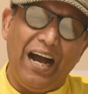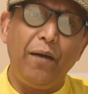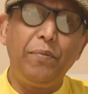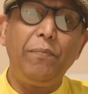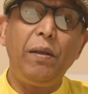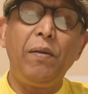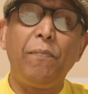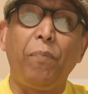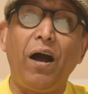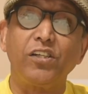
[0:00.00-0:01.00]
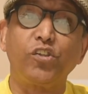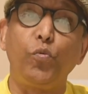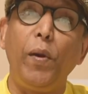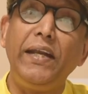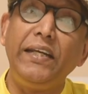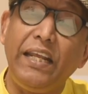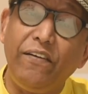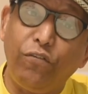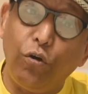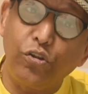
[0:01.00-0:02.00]
A baby may pass
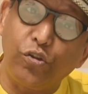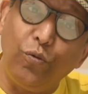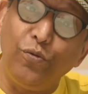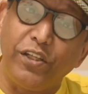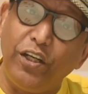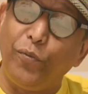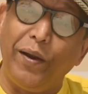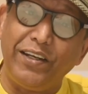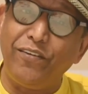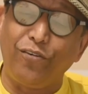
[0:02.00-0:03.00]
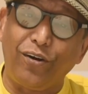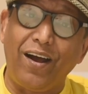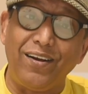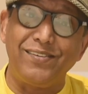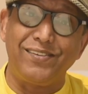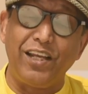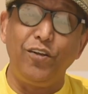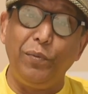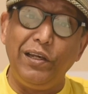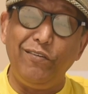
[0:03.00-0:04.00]
24 stools in 24 hours. Can
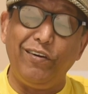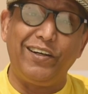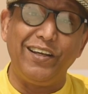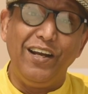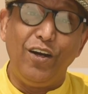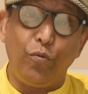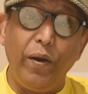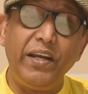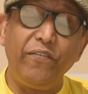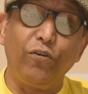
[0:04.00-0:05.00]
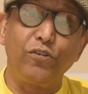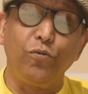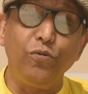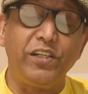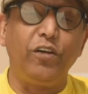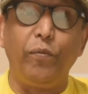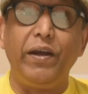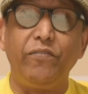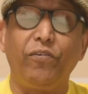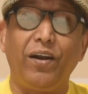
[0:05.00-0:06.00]
you believe it? 24 stools in
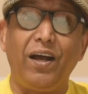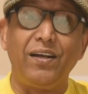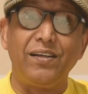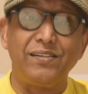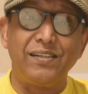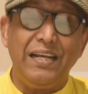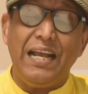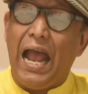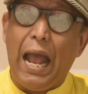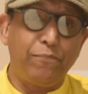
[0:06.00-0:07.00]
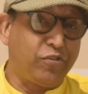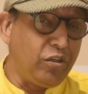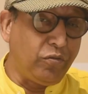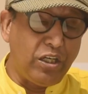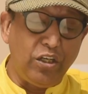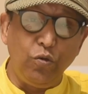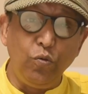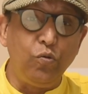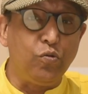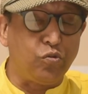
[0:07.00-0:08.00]
24 hours. Absolutely
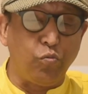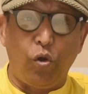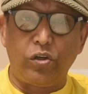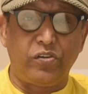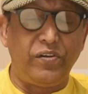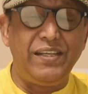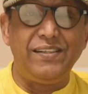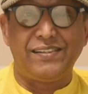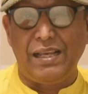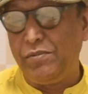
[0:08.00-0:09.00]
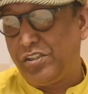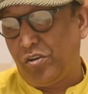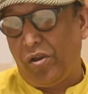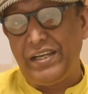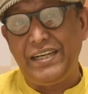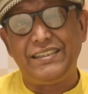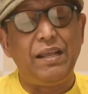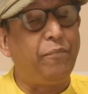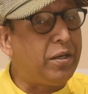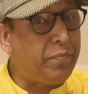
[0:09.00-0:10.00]
loose, watery, semi-solid.
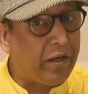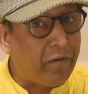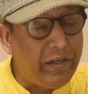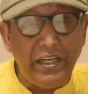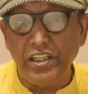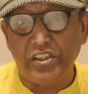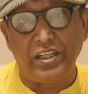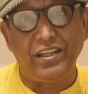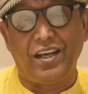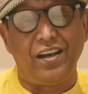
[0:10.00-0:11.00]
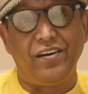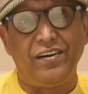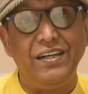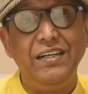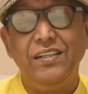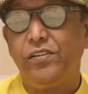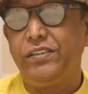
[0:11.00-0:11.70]
They might be greenish in color.